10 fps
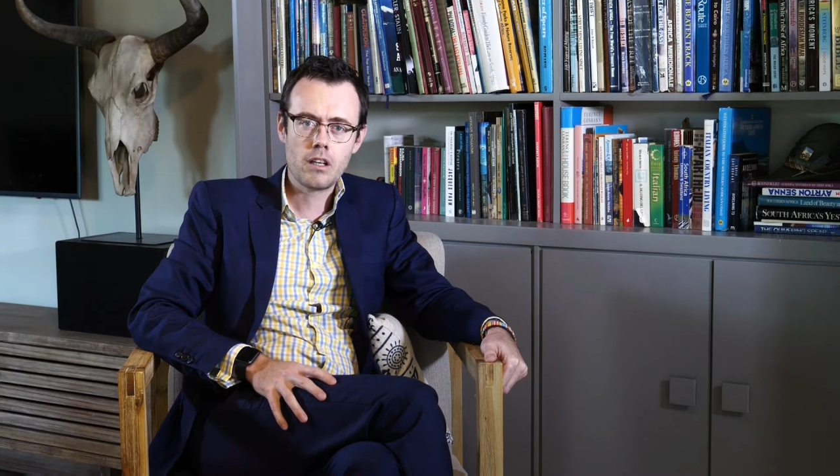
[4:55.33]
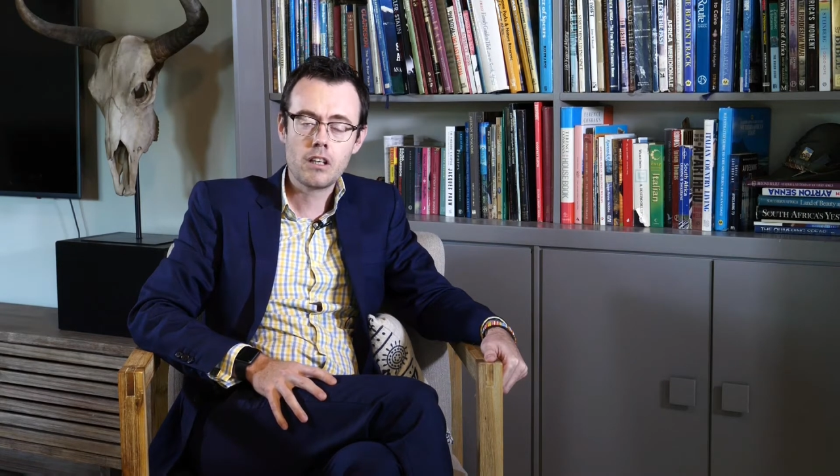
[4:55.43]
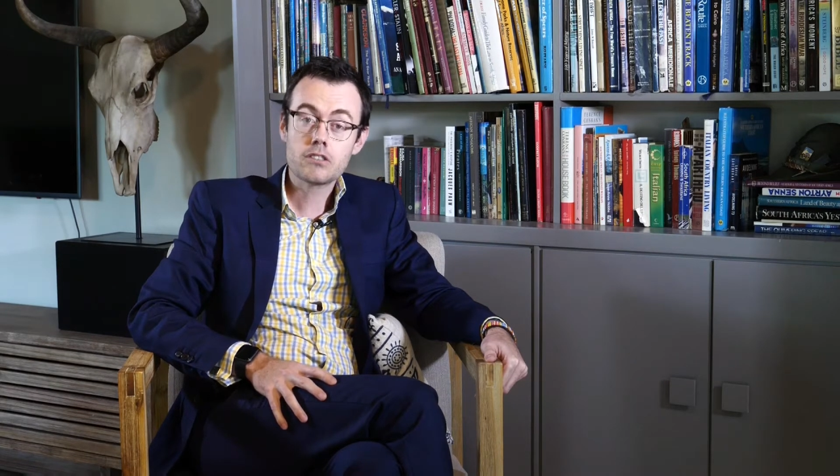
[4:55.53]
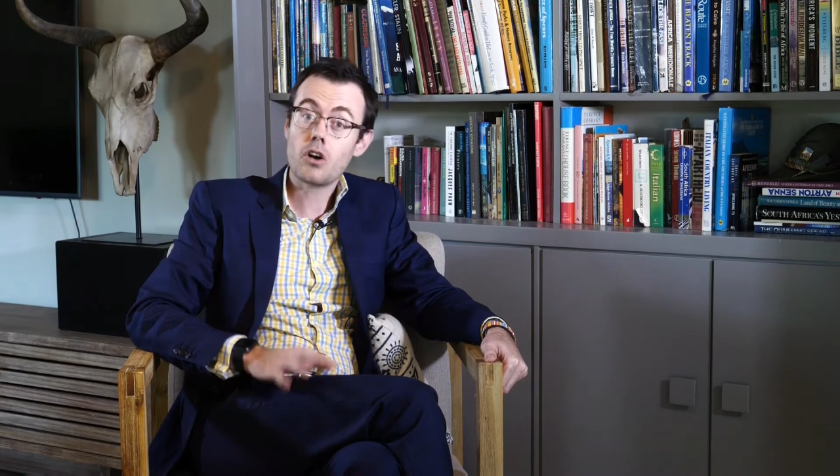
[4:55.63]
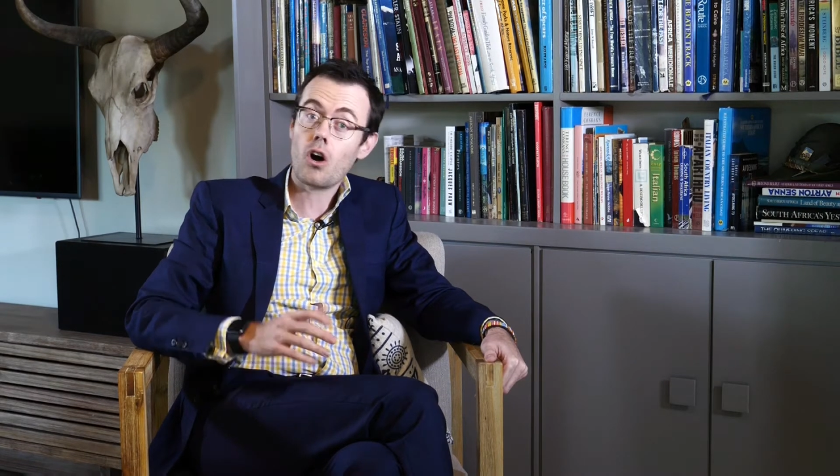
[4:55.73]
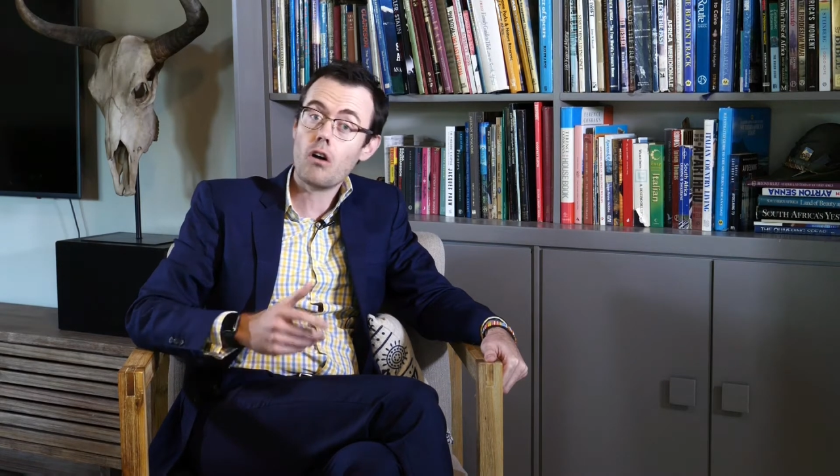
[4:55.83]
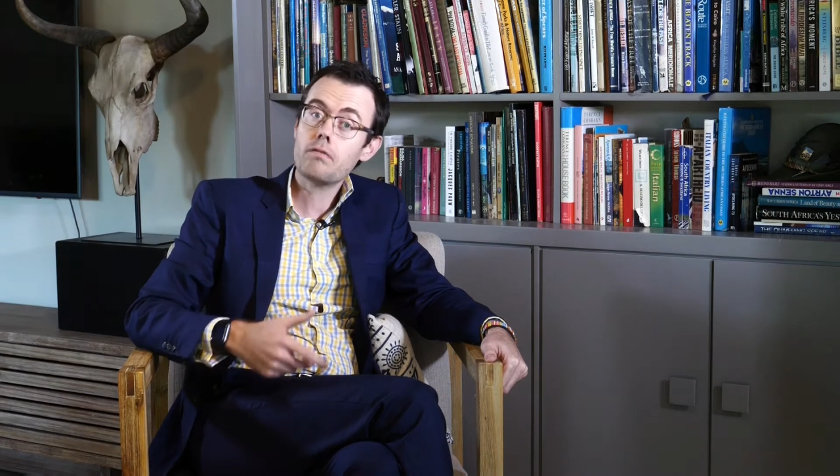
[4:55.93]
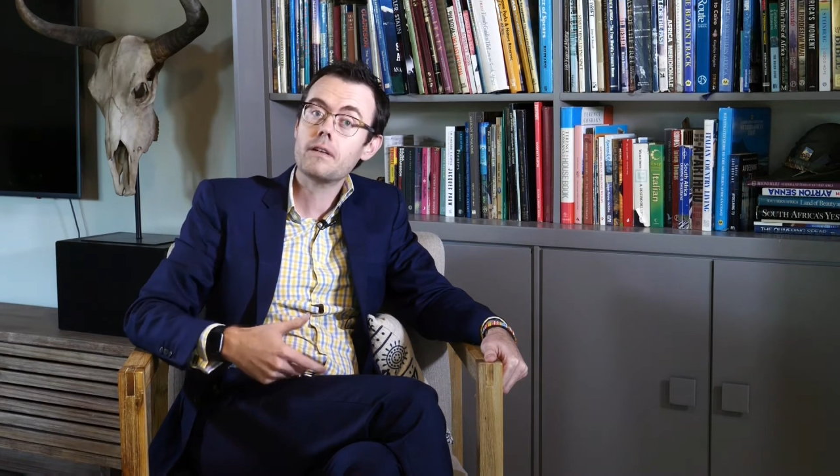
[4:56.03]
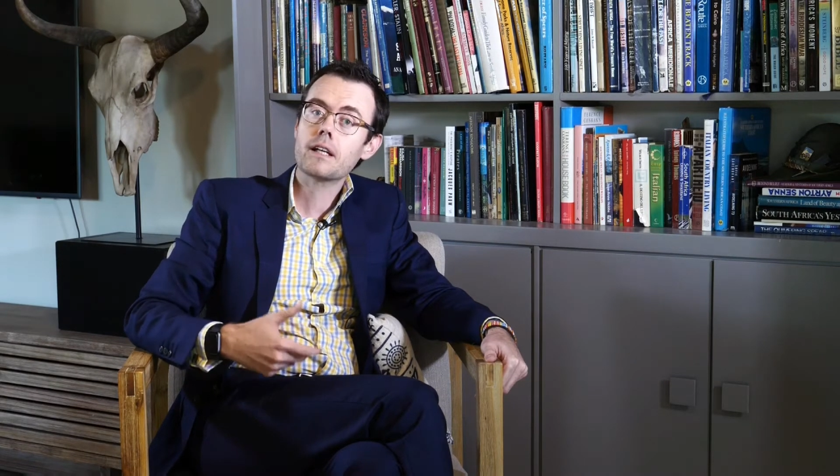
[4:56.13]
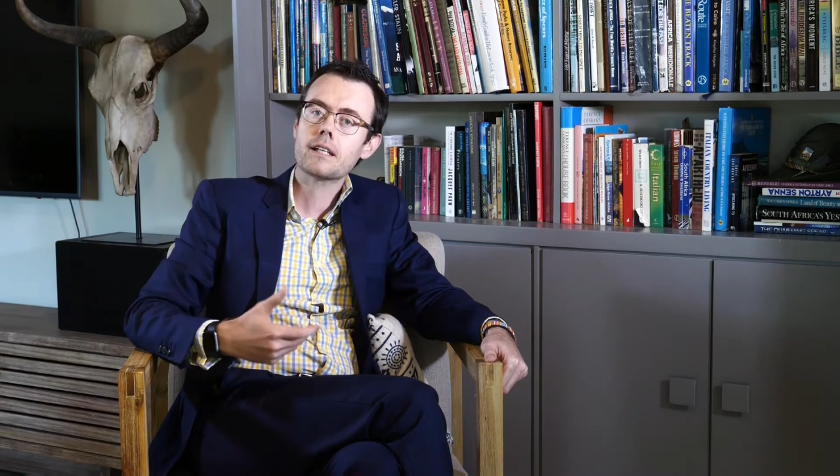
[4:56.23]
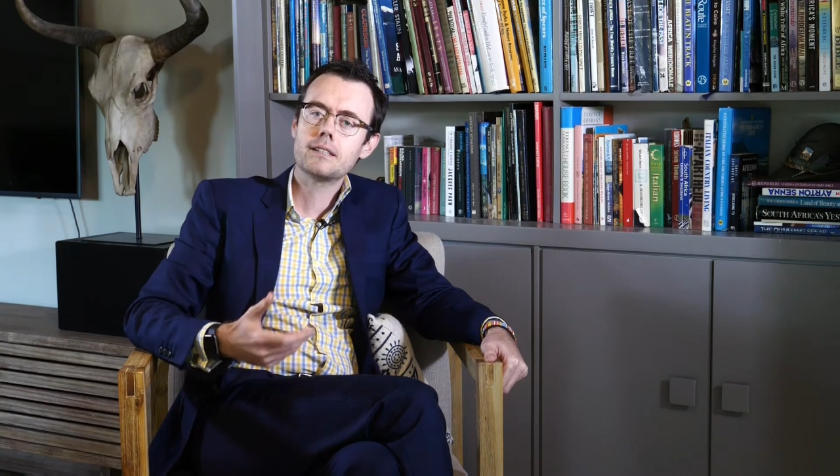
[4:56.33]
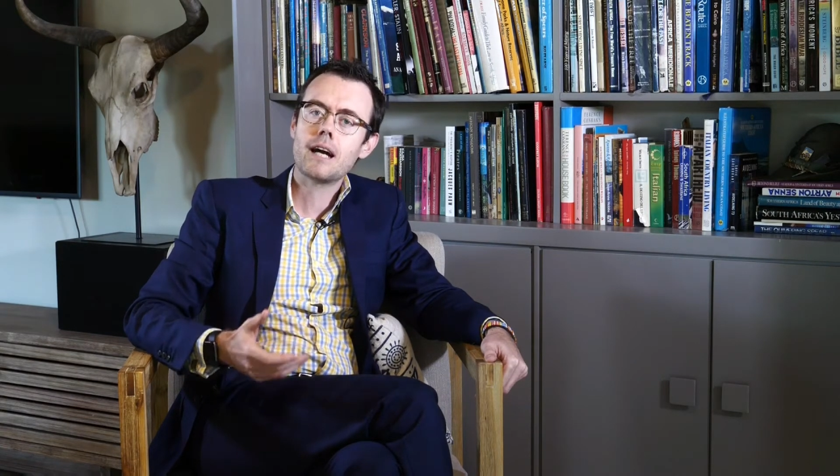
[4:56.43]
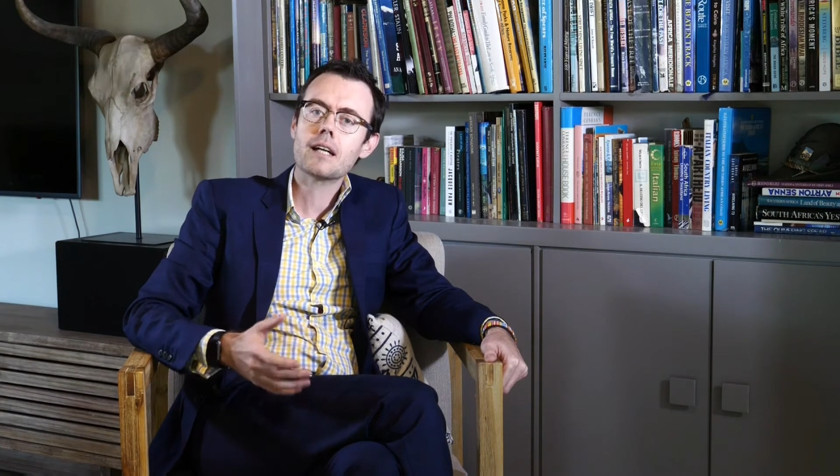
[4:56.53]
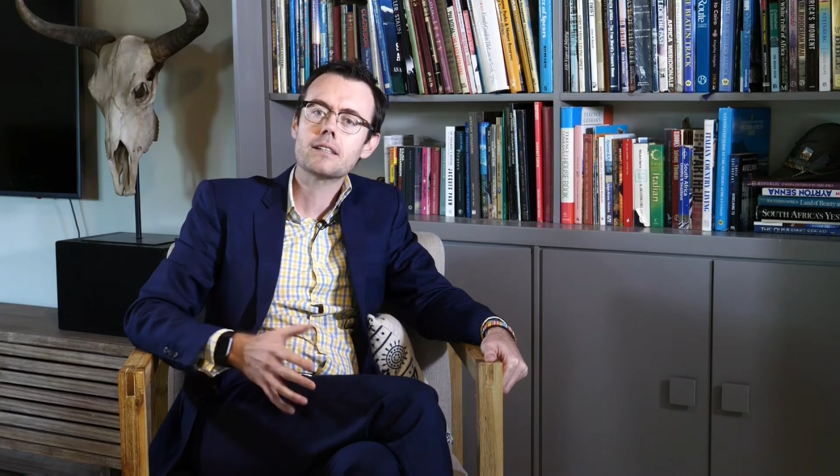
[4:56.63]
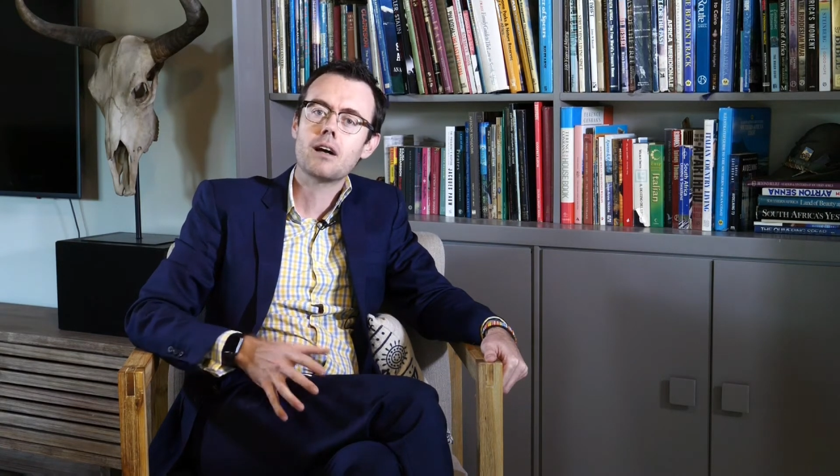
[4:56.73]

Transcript: So often a conductor